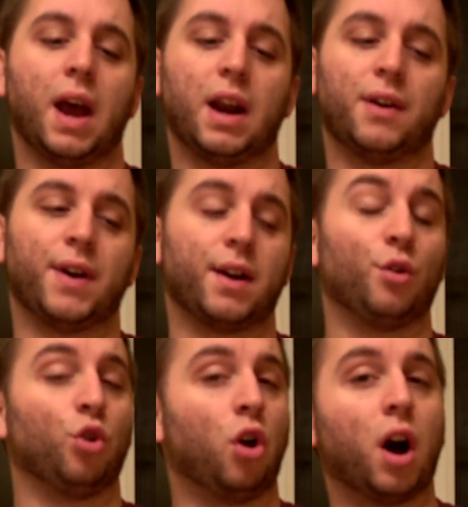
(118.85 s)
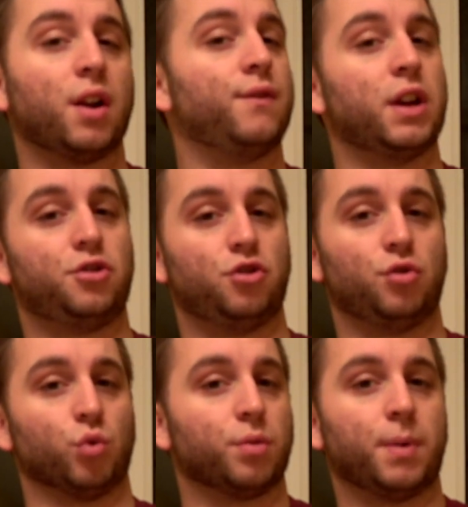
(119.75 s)
And I've had a lot of
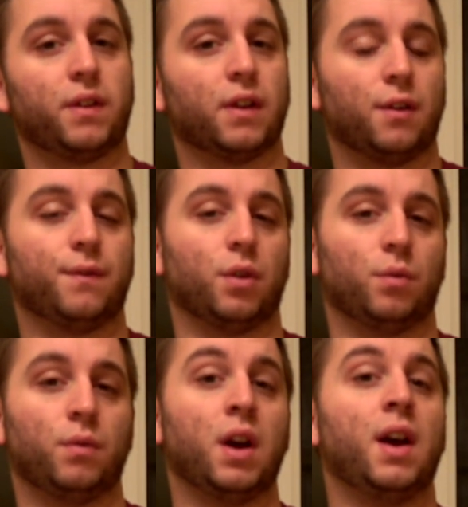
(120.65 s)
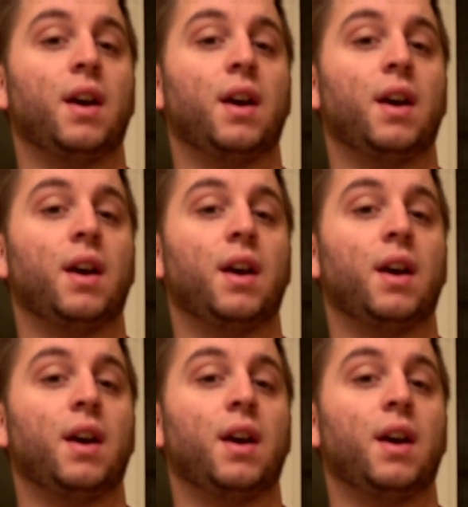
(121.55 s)
issues with my cell phone.